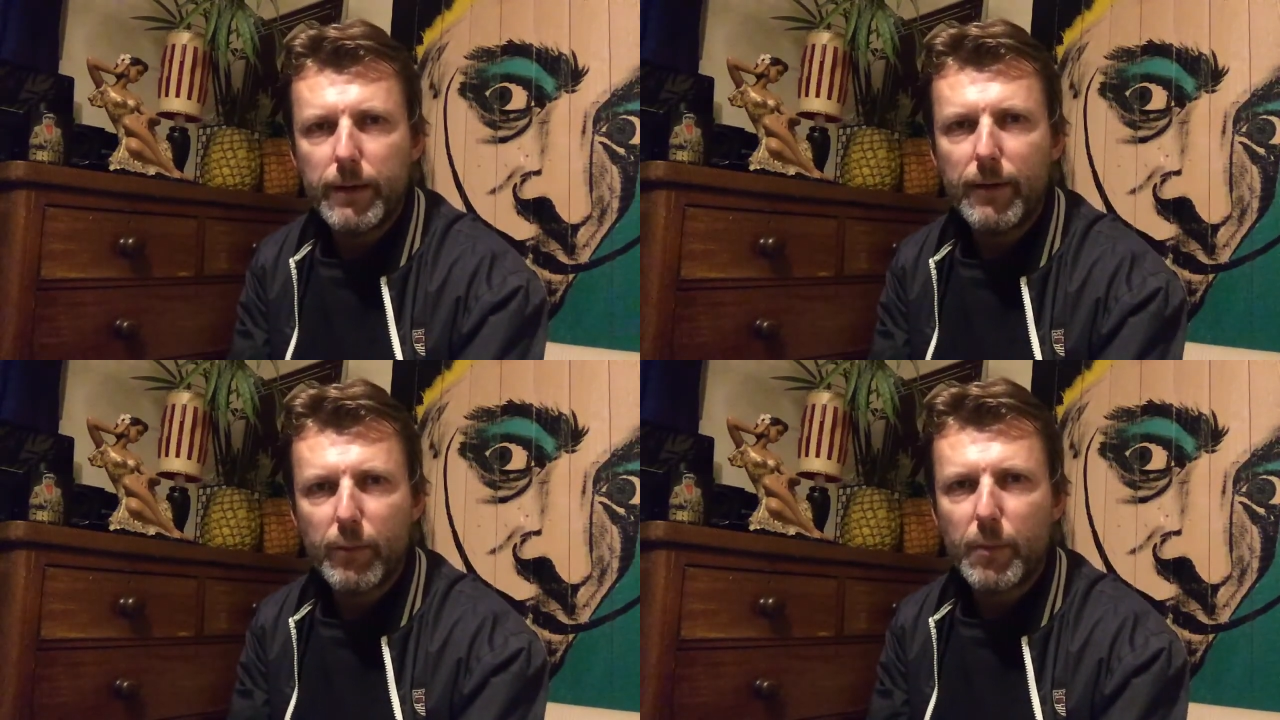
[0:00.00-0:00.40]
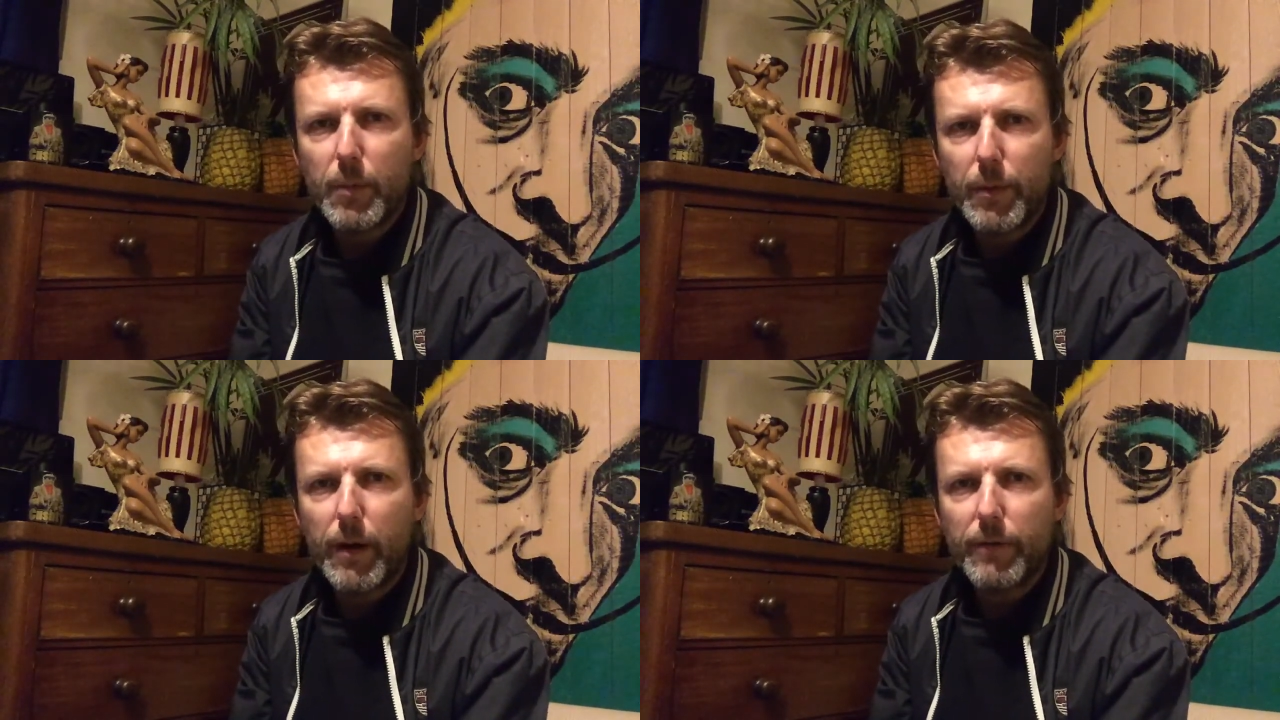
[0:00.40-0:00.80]
Heaven's
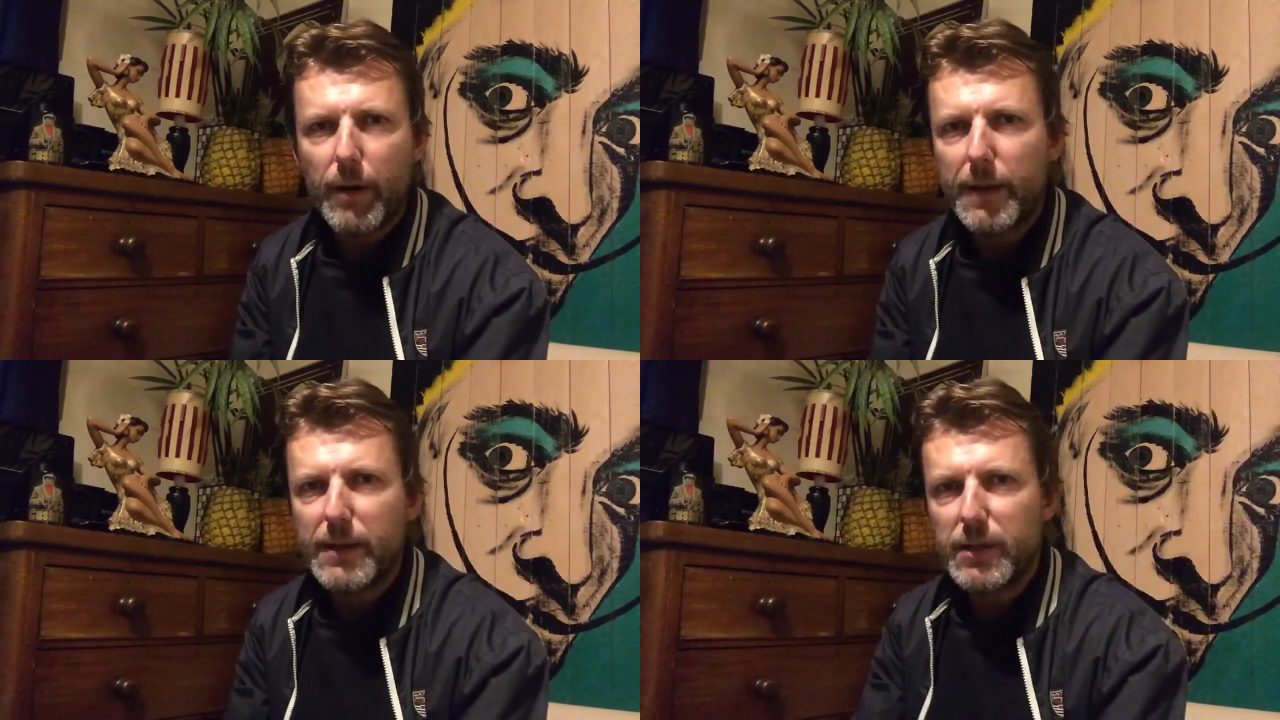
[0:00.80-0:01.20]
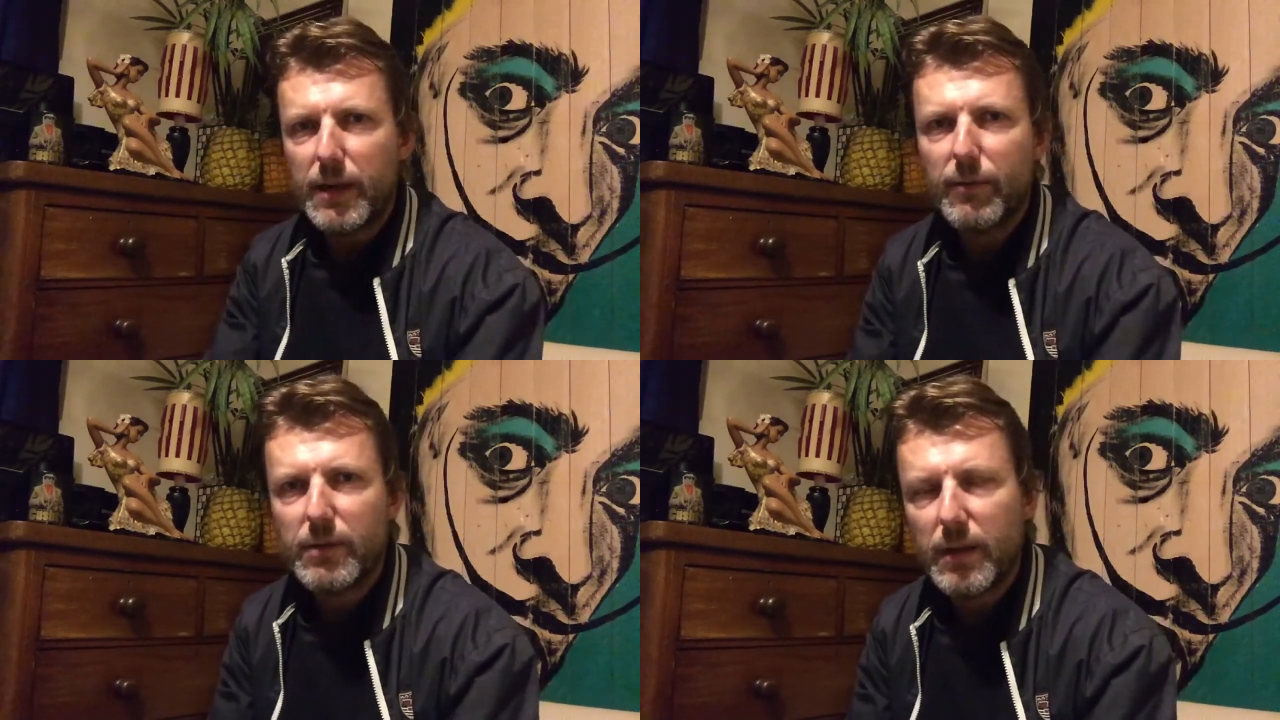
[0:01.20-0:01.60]
going
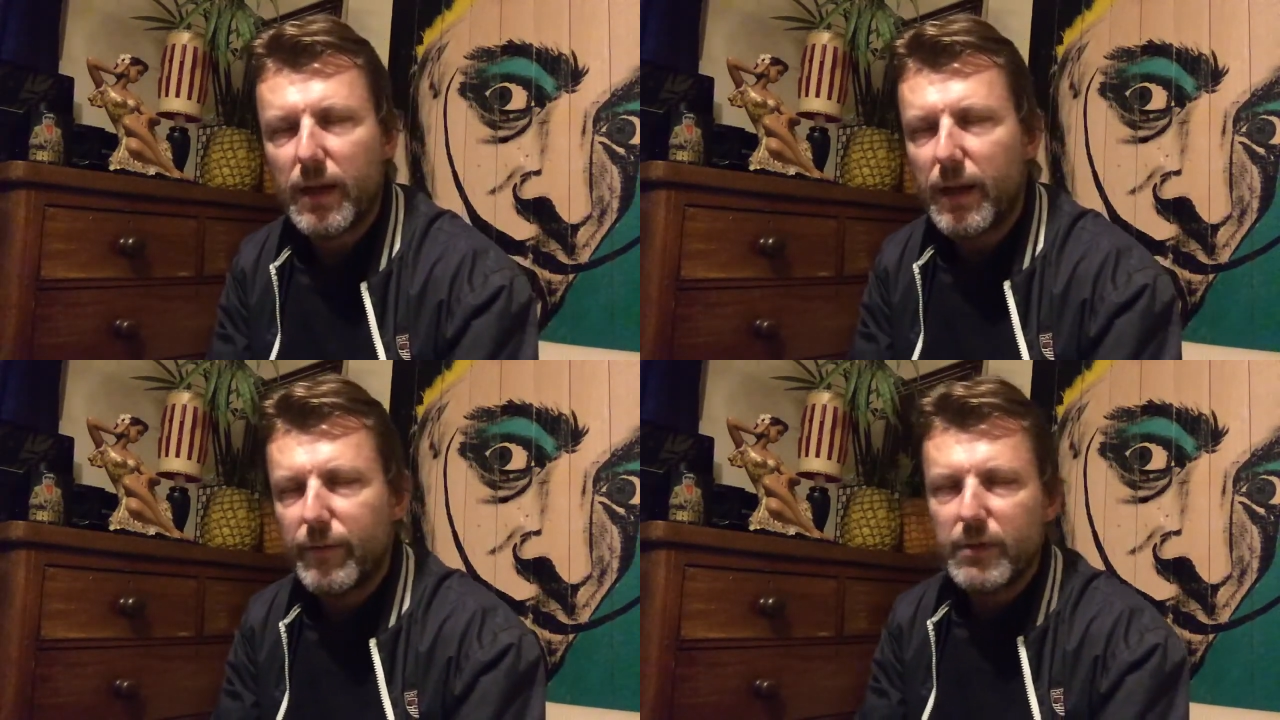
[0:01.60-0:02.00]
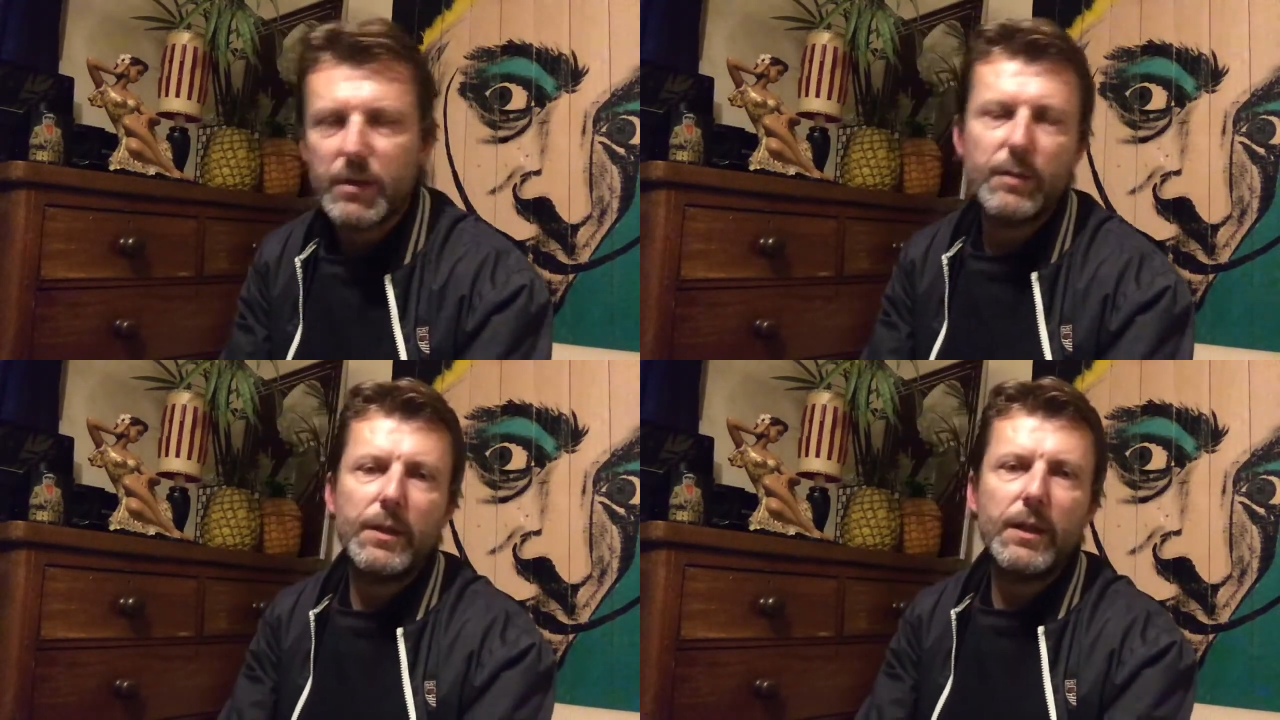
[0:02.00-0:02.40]

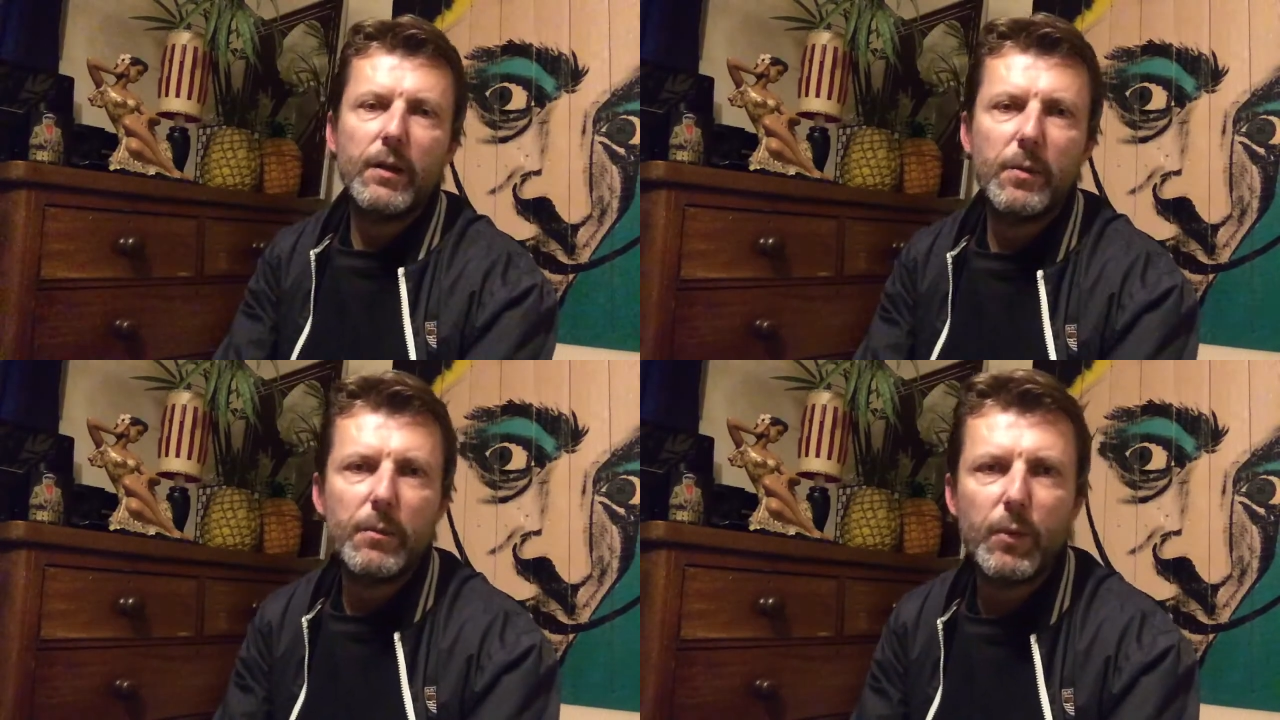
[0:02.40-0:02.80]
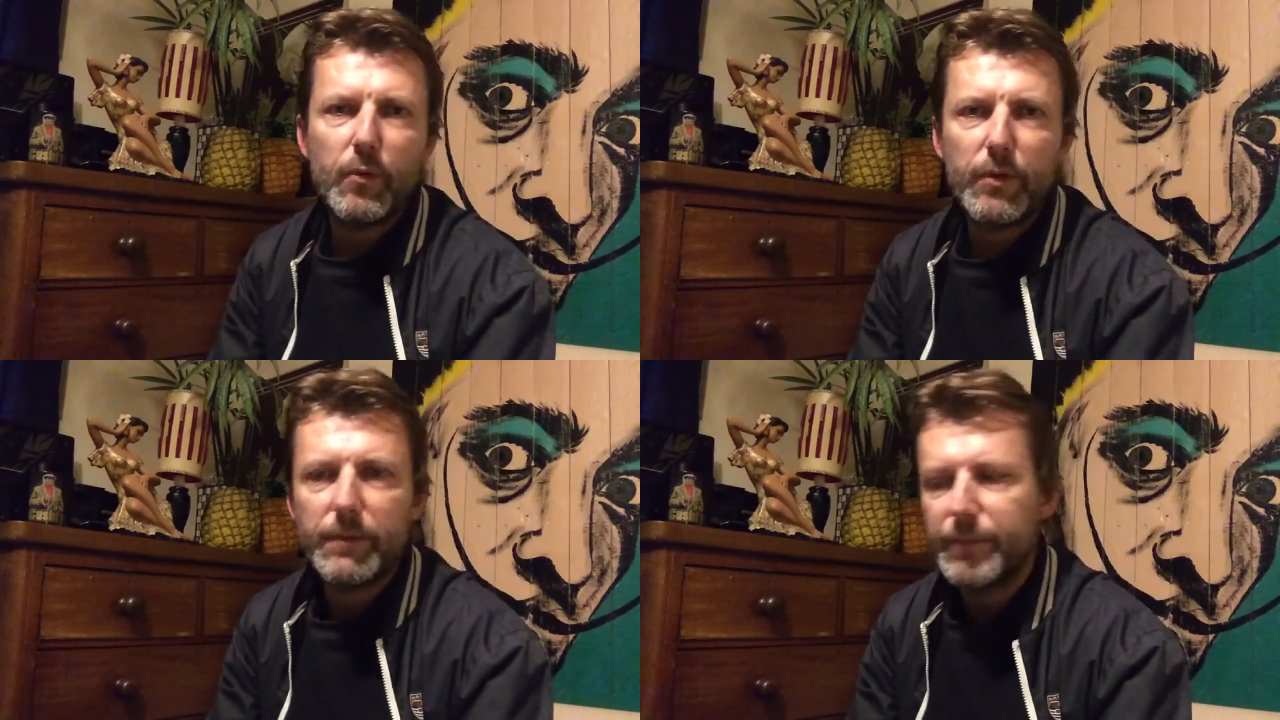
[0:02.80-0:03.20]
to be a little bit
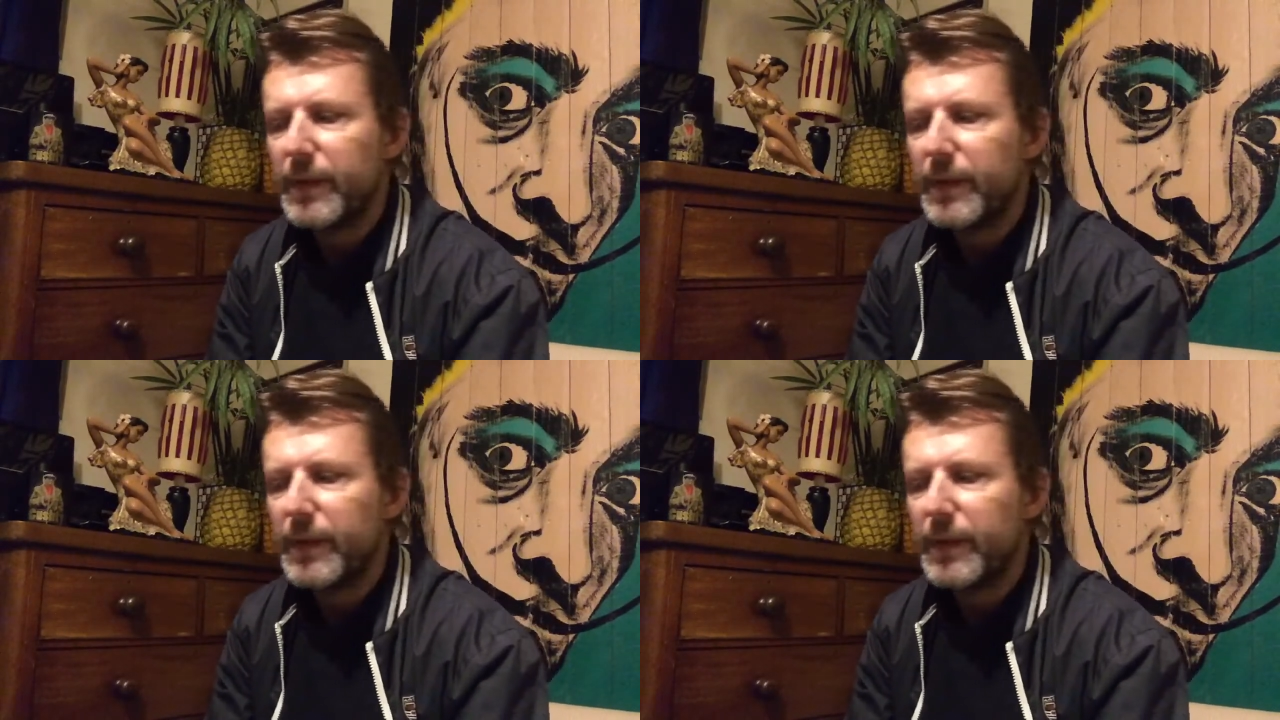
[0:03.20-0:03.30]
boring.